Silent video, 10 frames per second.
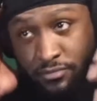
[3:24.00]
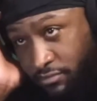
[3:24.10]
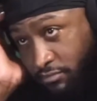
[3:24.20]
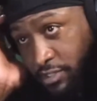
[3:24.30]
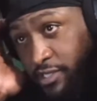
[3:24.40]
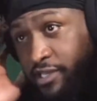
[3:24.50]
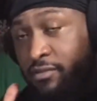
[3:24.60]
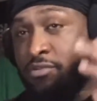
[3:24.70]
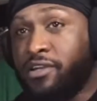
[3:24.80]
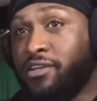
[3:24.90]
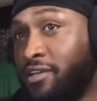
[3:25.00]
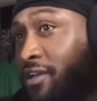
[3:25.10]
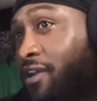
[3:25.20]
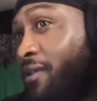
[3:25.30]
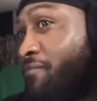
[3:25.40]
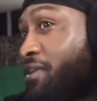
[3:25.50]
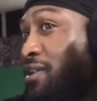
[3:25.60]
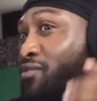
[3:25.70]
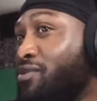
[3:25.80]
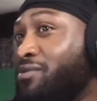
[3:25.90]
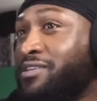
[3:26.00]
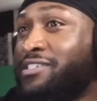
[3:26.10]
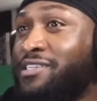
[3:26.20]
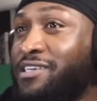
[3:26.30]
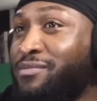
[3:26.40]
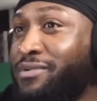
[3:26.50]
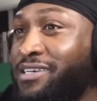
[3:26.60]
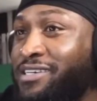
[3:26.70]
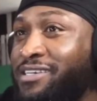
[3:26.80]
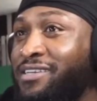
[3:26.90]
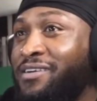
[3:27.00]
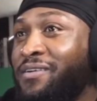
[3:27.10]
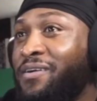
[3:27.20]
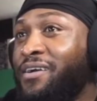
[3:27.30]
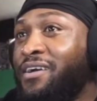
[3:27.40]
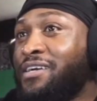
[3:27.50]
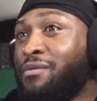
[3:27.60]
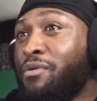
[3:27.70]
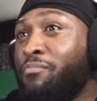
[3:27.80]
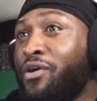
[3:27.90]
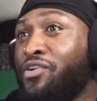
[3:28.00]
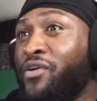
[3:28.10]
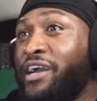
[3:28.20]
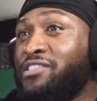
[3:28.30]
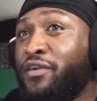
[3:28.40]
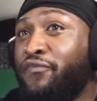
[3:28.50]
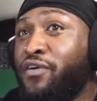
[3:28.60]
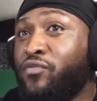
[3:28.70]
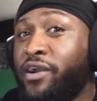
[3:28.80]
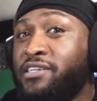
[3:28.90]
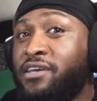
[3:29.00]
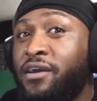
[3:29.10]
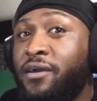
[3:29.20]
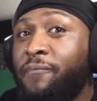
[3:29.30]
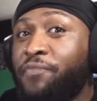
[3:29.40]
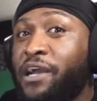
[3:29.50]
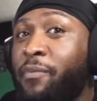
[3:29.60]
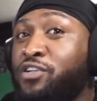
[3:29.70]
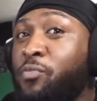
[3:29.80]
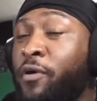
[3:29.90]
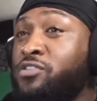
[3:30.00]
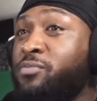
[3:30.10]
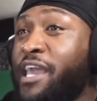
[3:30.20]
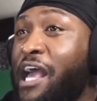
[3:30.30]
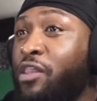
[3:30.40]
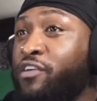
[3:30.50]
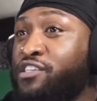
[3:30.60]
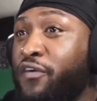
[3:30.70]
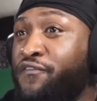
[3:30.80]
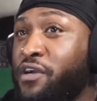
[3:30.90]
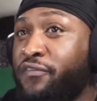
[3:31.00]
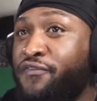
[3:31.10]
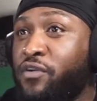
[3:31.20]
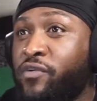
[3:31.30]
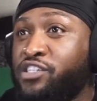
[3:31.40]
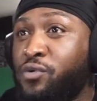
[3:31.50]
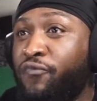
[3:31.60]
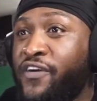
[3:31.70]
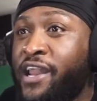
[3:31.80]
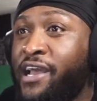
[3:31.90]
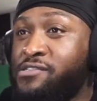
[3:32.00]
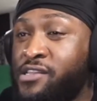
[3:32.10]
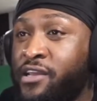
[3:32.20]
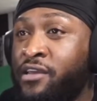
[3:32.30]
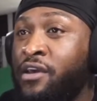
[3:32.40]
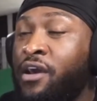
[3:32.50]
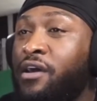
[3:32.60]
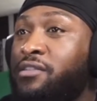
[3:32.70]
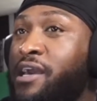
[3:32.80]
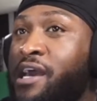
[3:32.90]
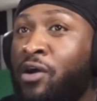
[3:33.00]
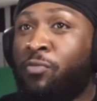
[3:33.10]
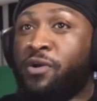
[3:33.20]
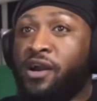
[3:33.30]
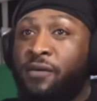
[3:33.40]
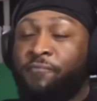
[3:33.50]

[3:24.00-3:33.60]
But yeah, bro, how wrong this nigga, man? I'm gonna burn your ass in a foot race. Now, how about you burn some calories in a fucking foot race, you fat ass nigga? The hell, bro?